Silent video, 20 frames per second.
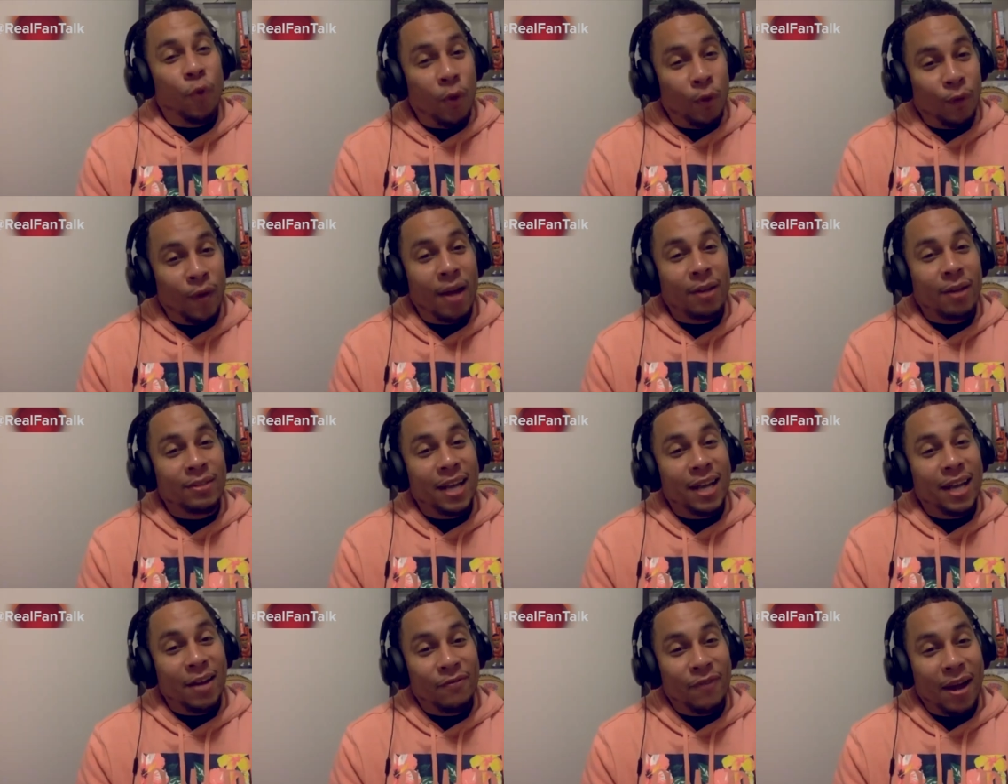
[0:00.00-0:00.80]
rounds of
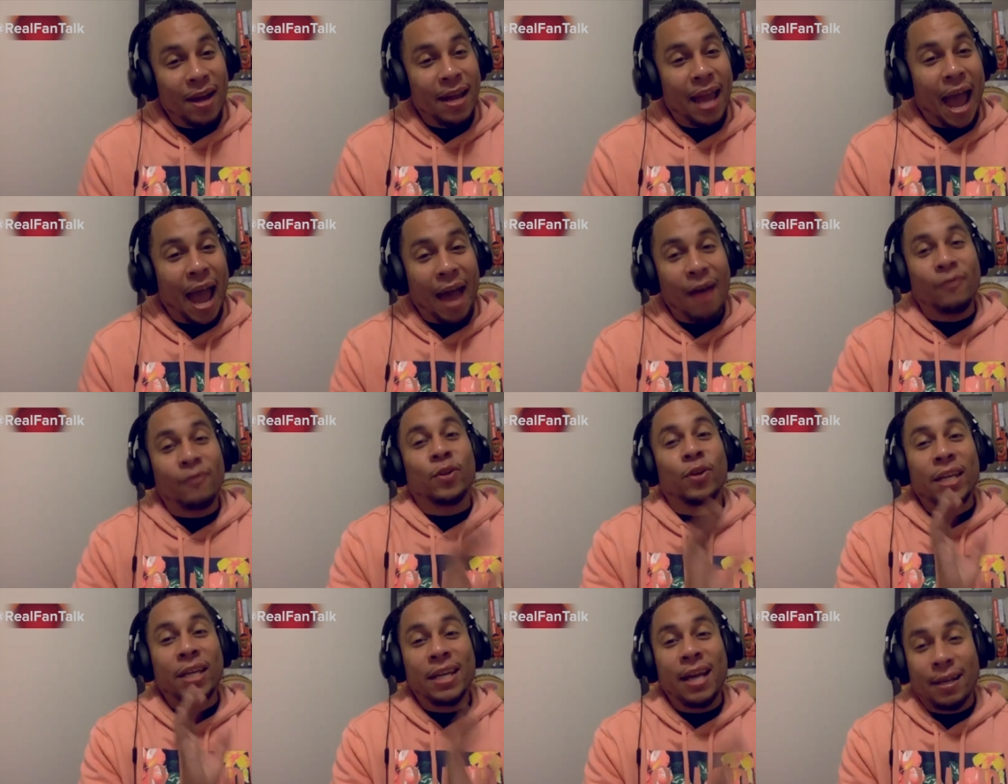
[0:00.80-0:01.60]
that fight
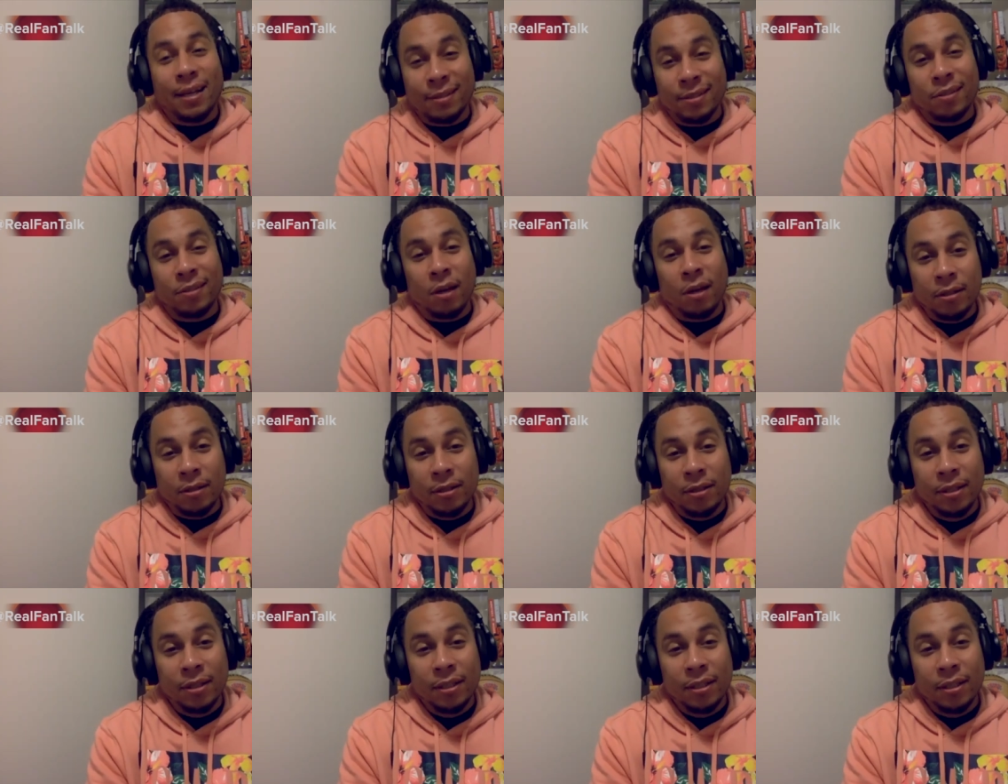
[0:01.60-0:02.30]
after he got stung.